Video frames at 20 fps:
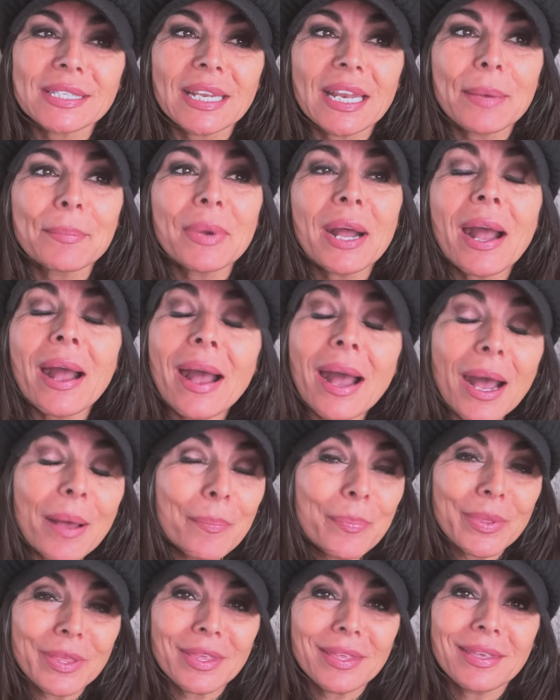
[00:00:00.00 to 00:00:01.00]
And I'm
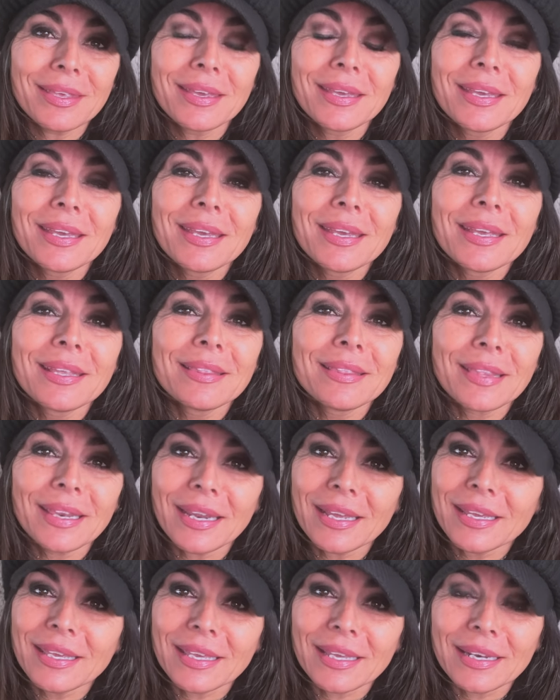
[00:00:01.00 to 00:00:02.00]
happy that
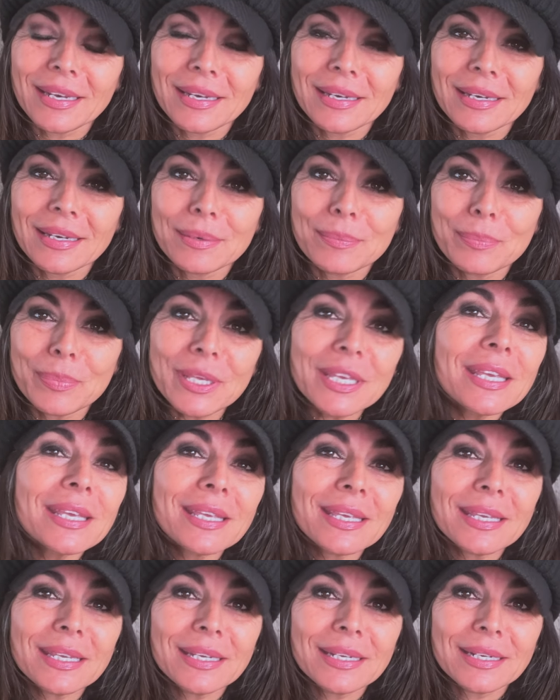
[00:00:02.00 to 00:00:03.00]
I can be
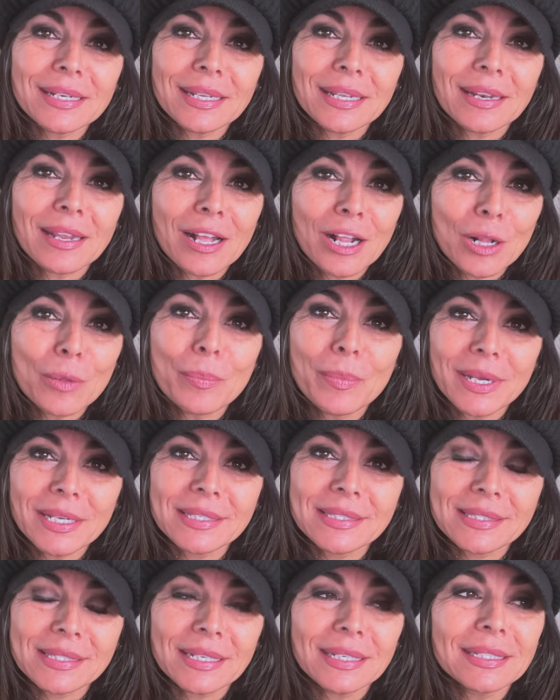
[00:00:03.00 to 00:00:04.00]
here and help my
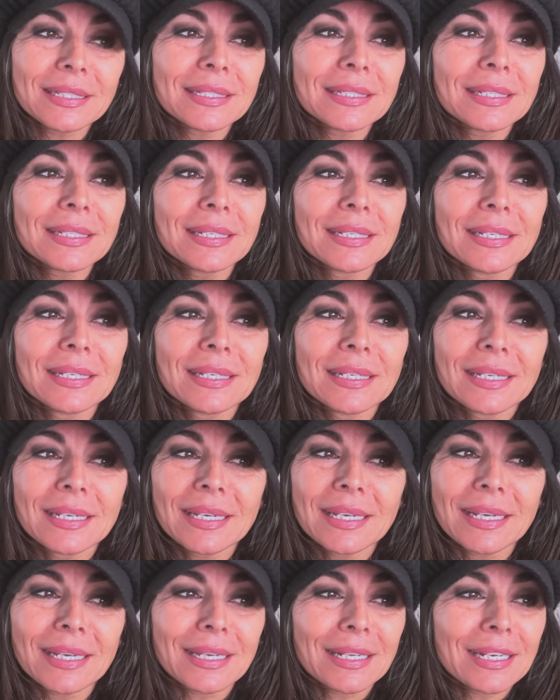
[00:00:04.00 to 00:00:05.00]
son.
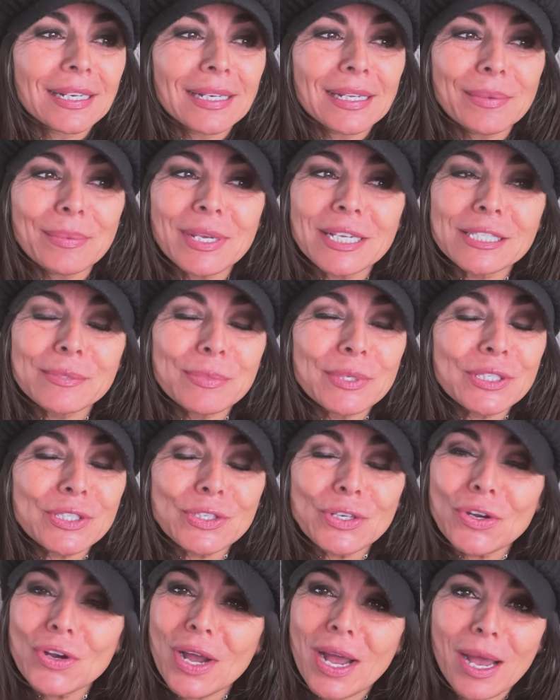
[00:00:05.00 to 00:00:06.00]
And it makes me
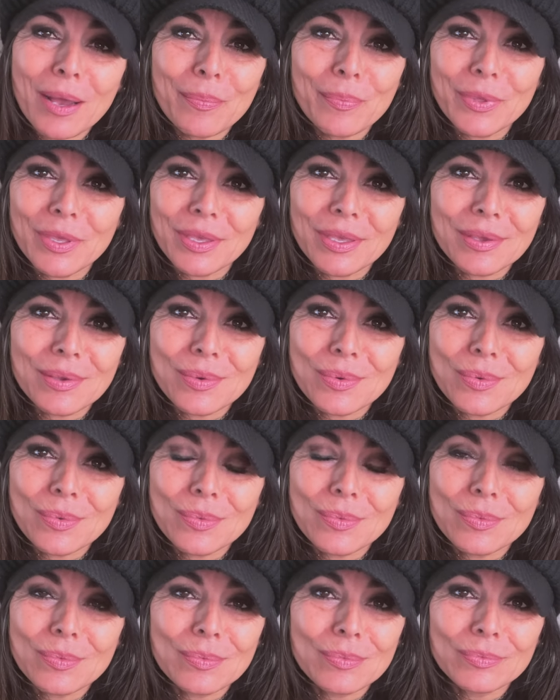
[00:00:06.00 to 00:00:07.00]
so happy
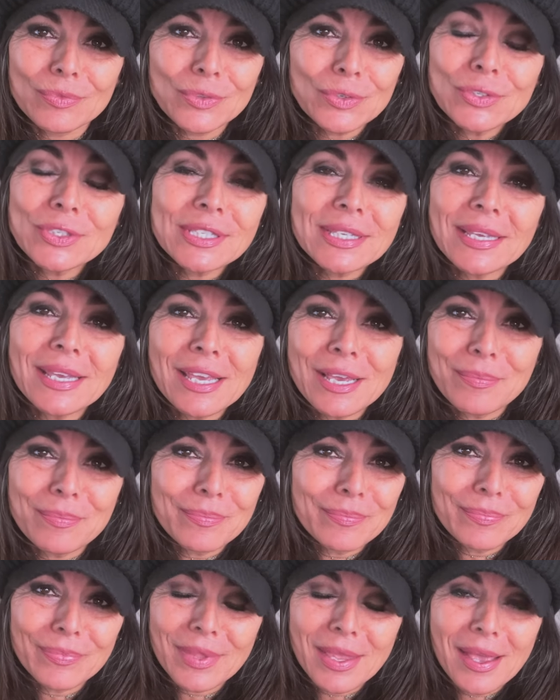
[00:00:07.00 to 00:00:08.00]
to see
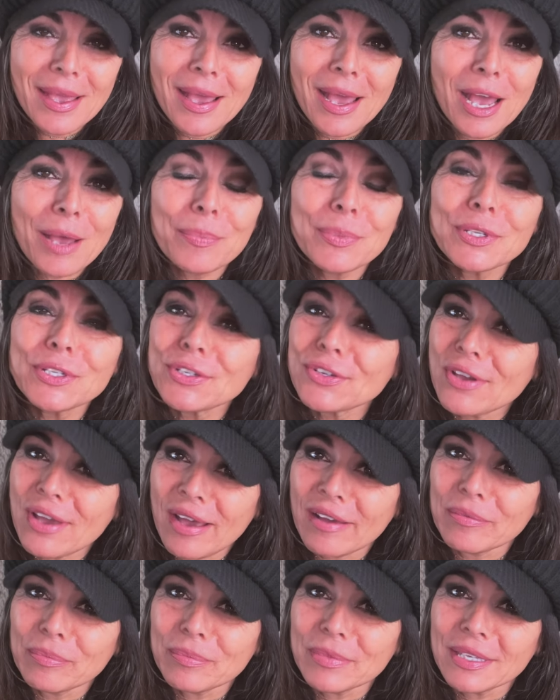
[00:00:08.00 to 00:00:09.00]
him happy to
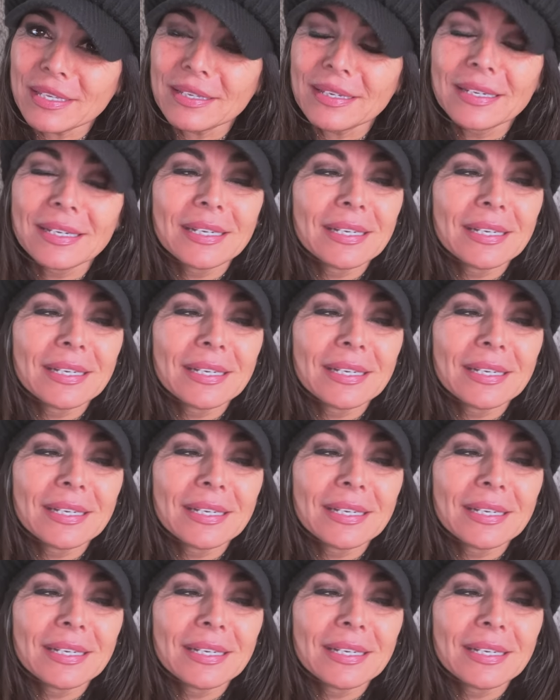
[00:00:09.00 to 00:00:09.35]
have me.